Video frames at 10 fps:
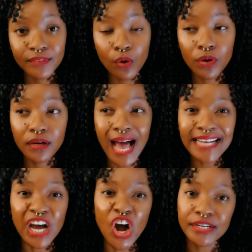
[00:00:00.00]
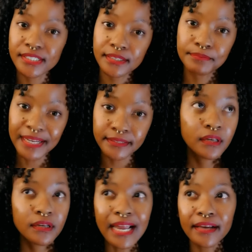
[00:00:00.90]
Or an unheart button,
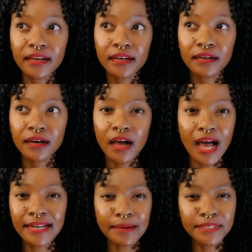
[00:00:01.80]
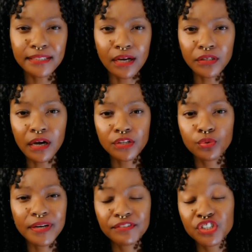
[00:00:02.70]
like an upside down heart or whatever,